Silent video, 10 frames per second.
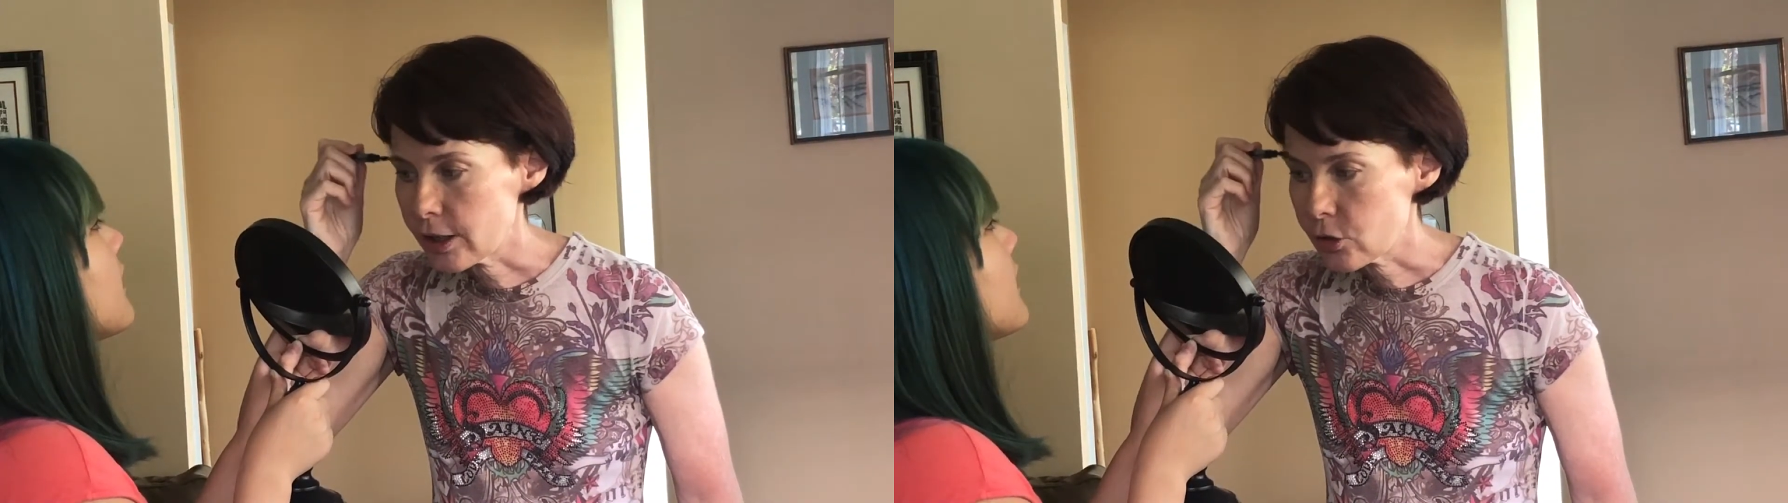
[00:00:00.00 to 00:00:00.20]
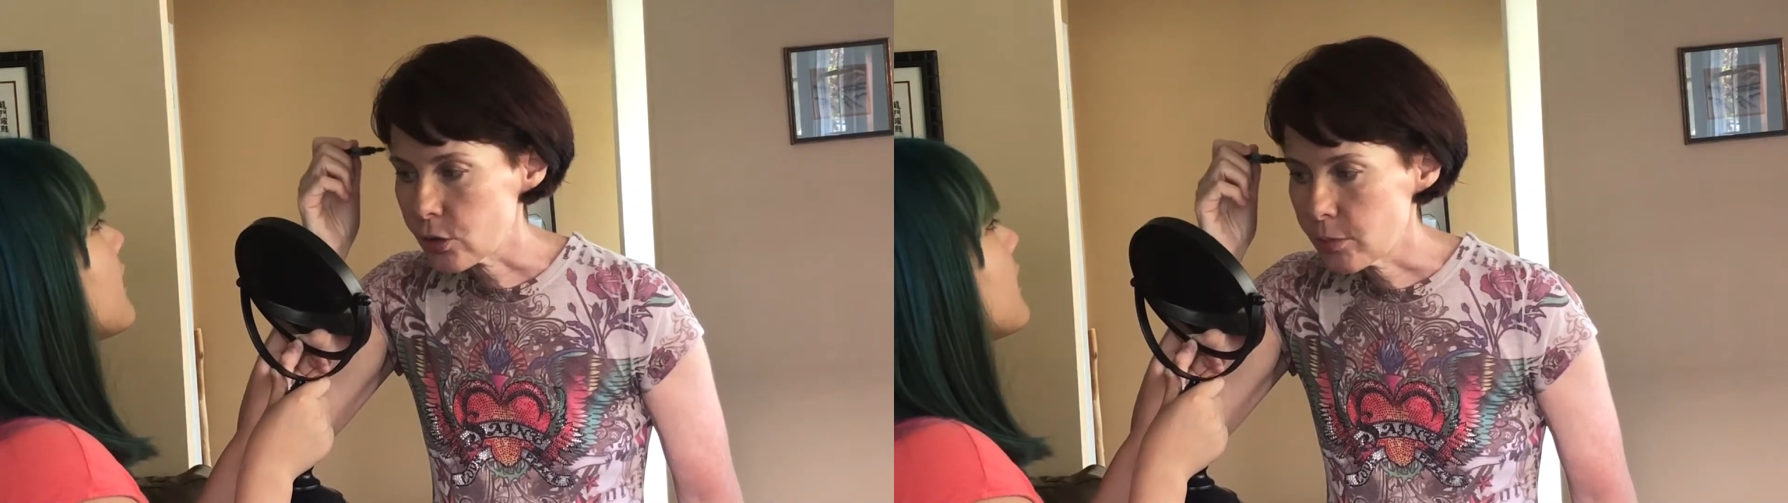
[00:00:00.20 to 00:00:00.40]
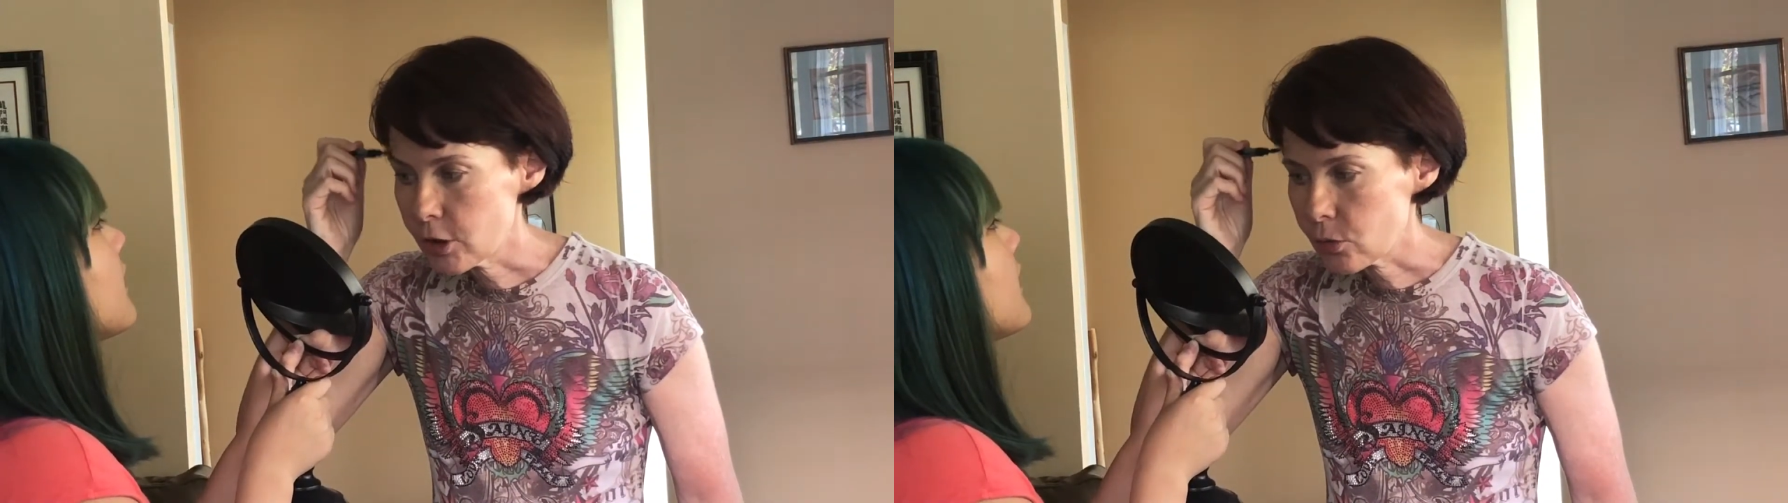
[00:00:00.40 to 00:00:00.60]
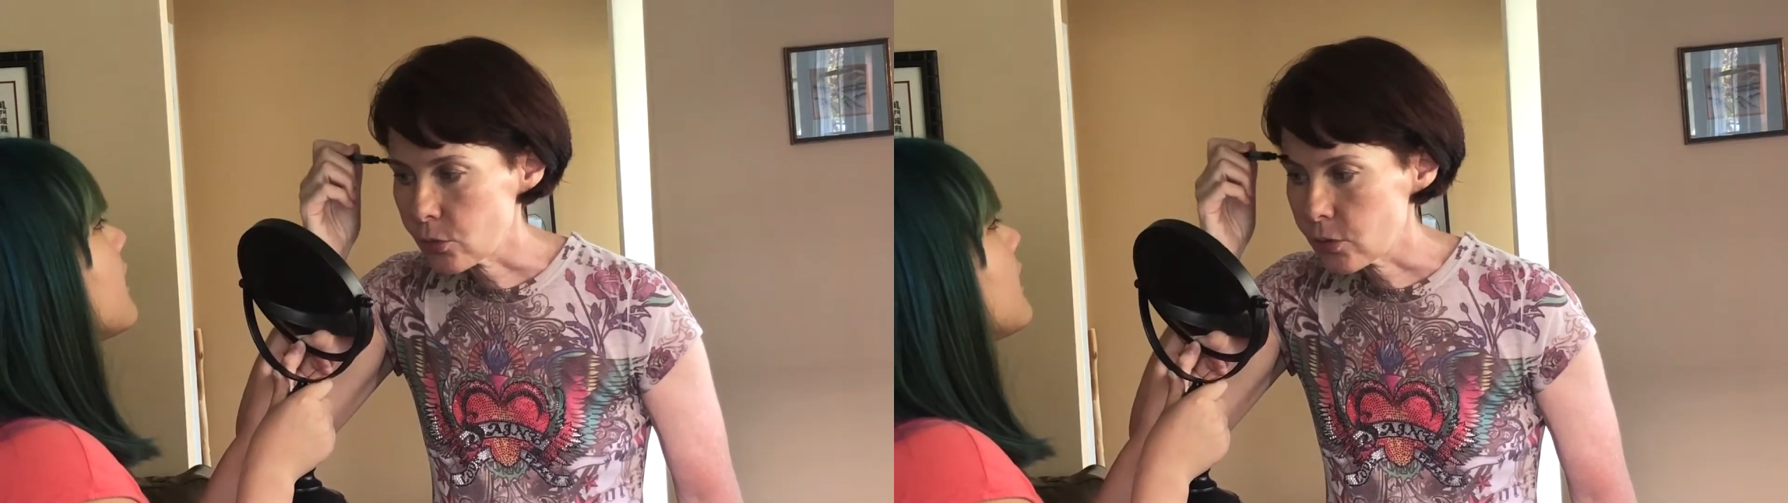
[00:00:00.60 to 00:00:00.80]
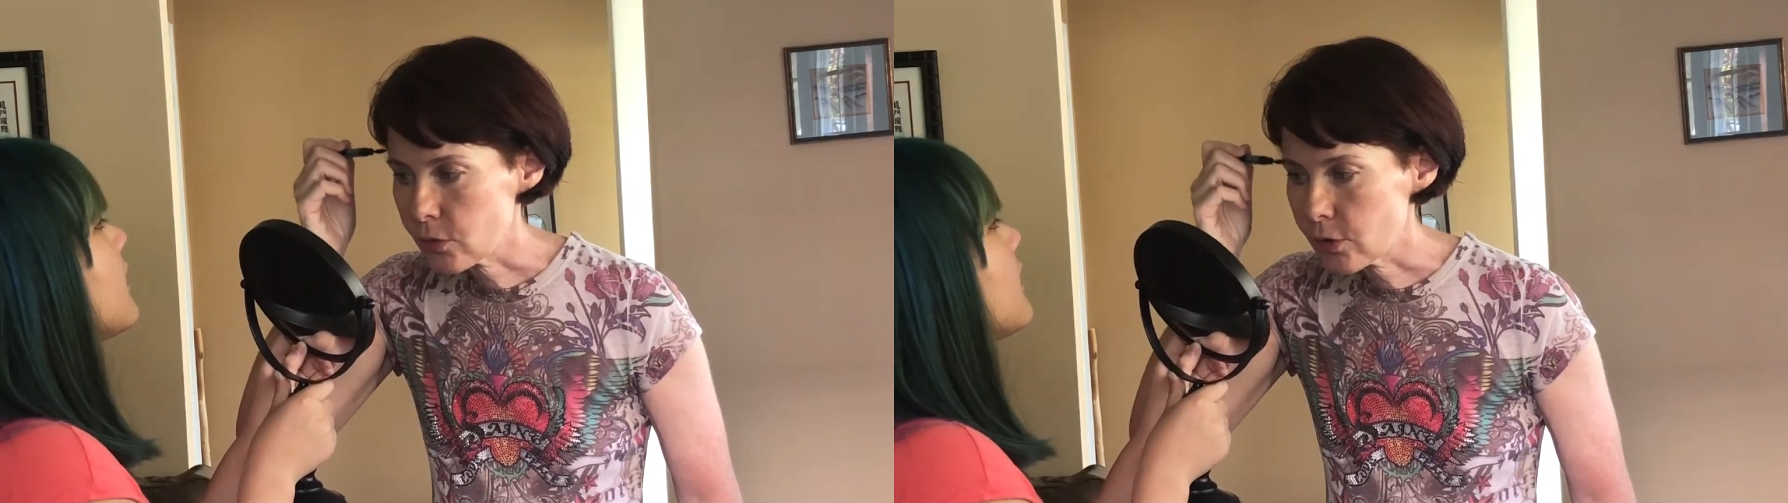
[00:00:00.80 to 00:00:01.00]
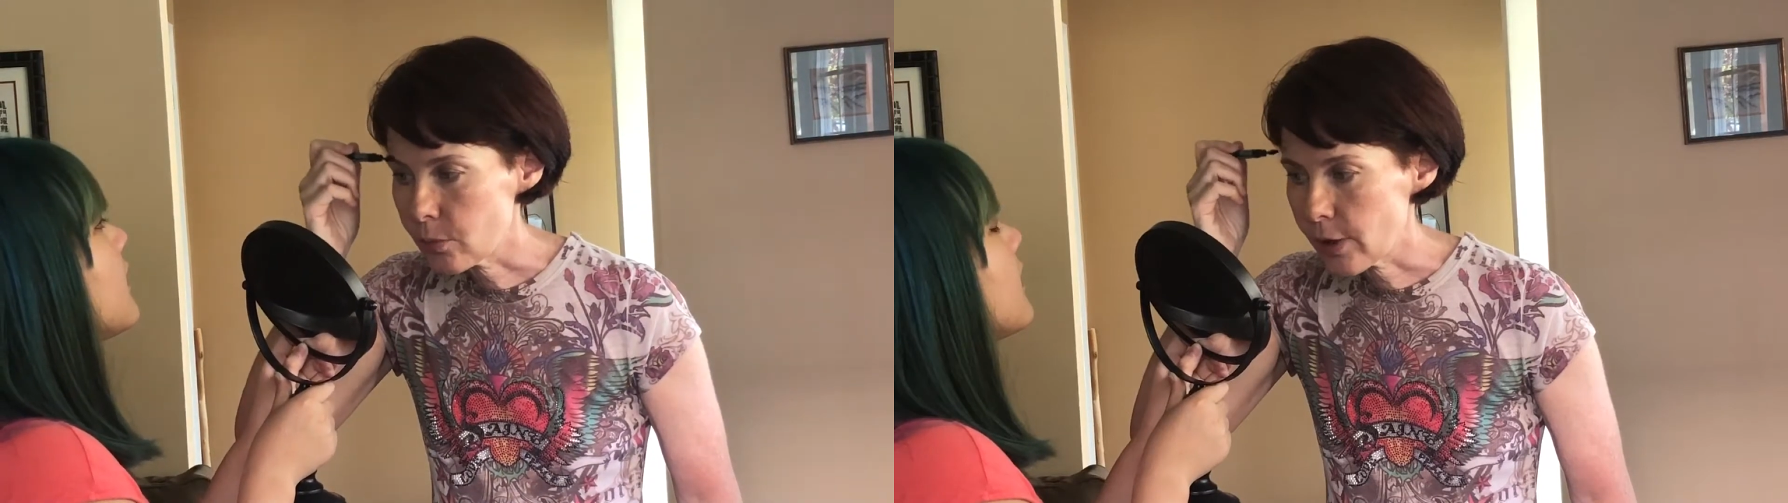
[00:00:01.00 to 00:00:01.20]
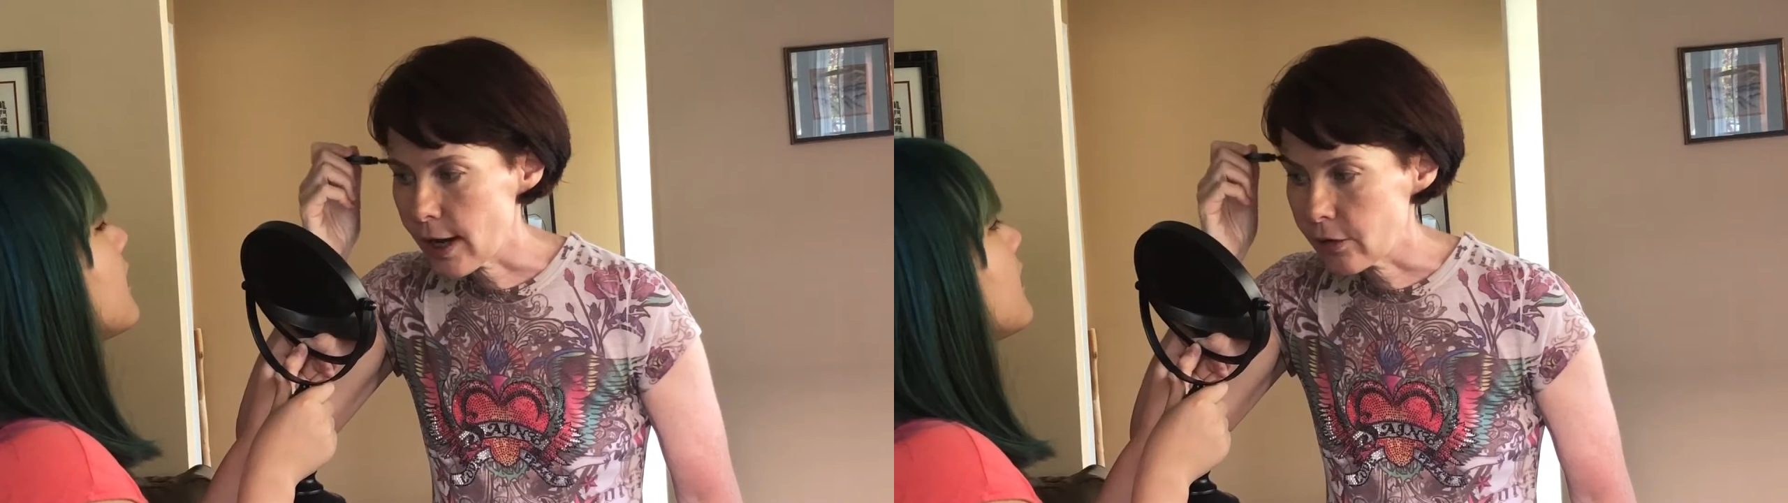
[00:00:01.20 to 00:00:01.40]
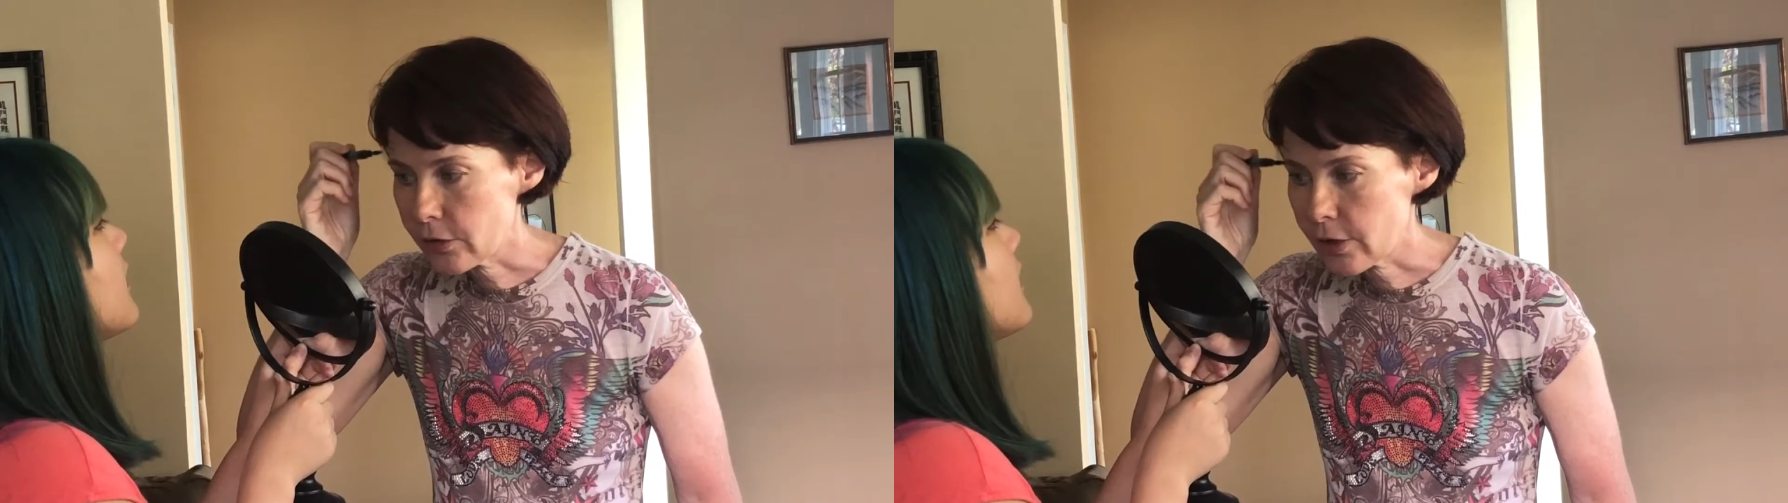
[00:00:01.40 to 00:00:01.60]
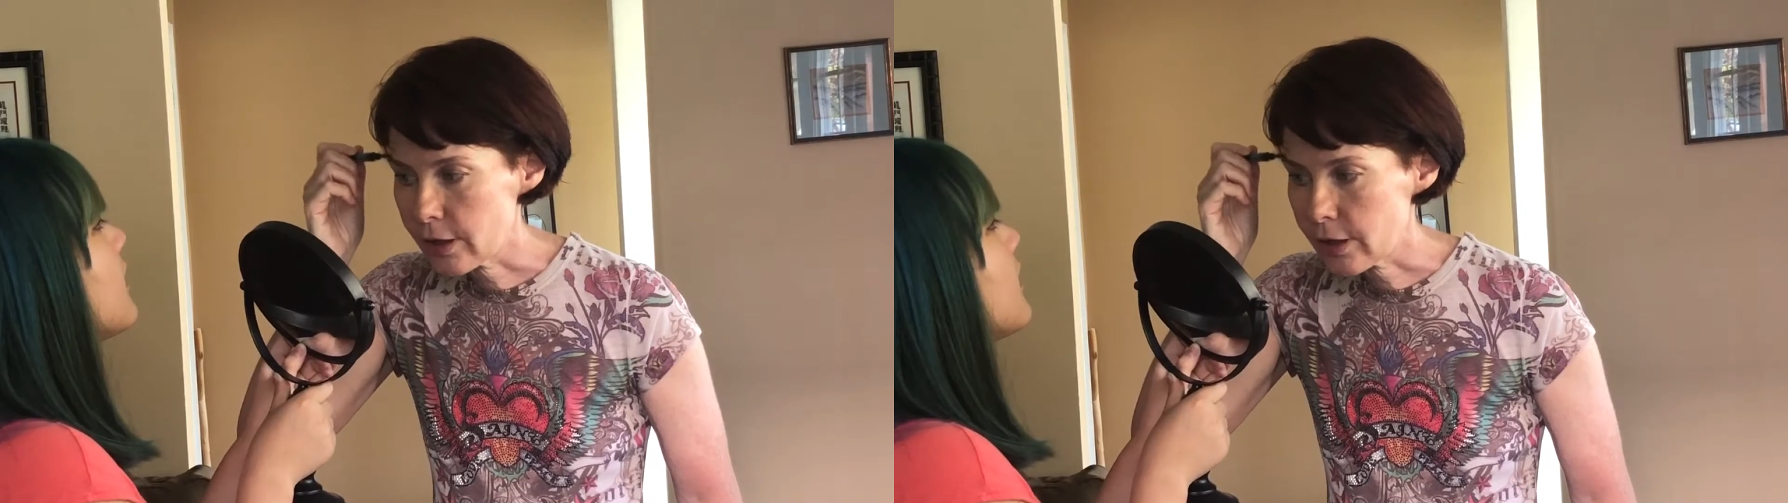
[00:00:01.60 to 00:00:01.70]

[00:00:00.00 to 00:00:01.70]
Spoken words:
trimming tools for the brows that